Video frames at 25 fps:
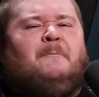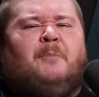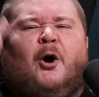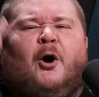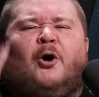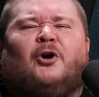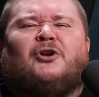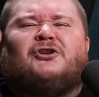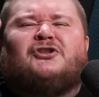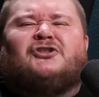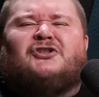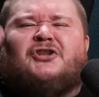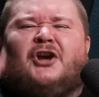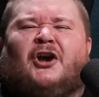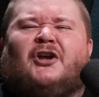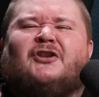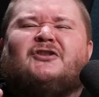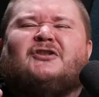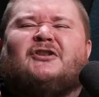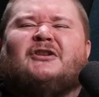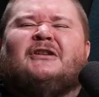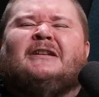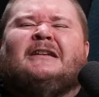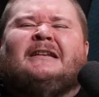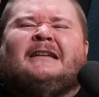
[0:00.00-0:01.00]
But Boris
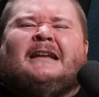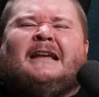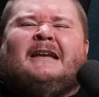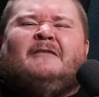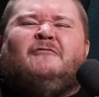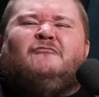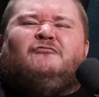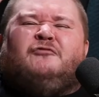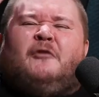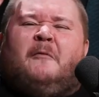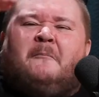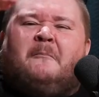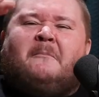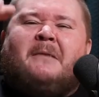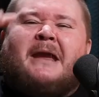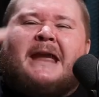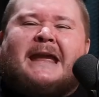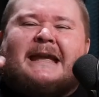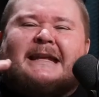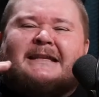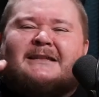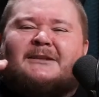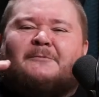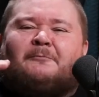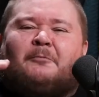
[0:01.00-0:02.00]
Johnson
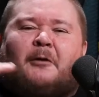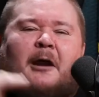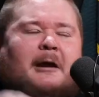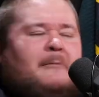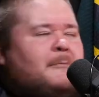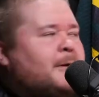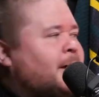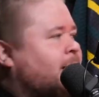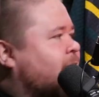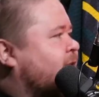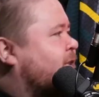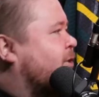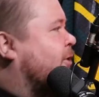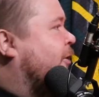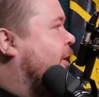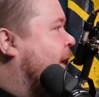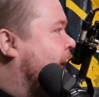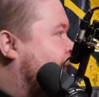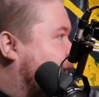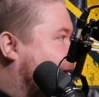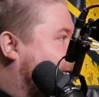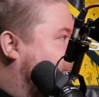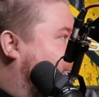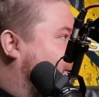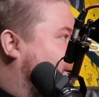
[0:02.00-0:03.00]
remains Prime Minister
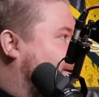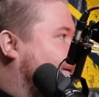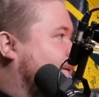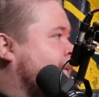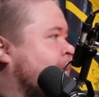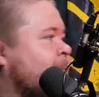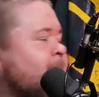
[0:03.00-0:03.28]
anyway.